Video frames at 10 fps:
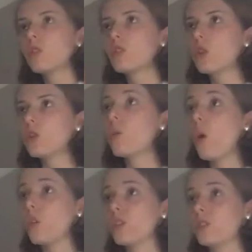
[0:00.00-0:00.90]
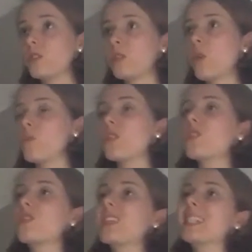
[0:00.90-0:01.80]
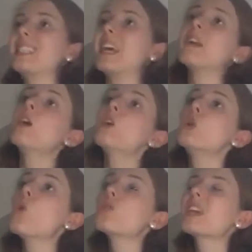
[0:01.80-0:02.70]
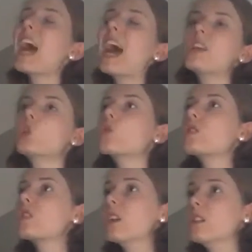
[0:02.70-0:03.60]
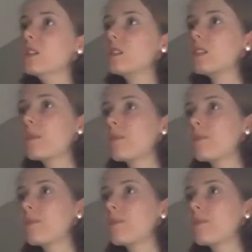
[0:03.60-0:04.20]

Two honours were lost that day, yours and your son's.